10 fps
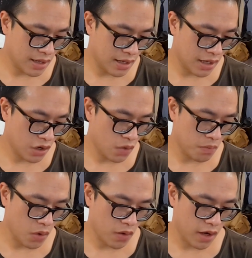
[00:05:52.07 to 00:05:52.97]
Uh, I don't know
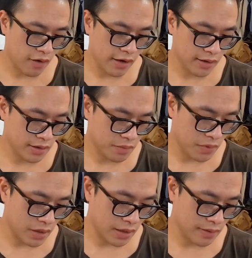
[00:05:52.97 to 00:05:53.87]
what mohair is,
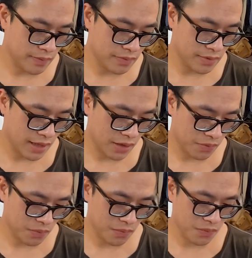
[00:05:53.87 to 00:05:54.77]
but that's
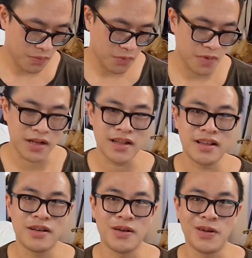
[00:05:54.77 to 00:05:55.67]
what
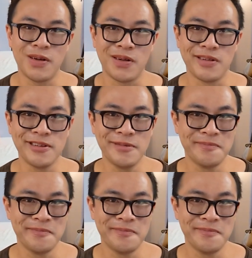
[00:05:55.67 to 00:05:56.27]
it's called.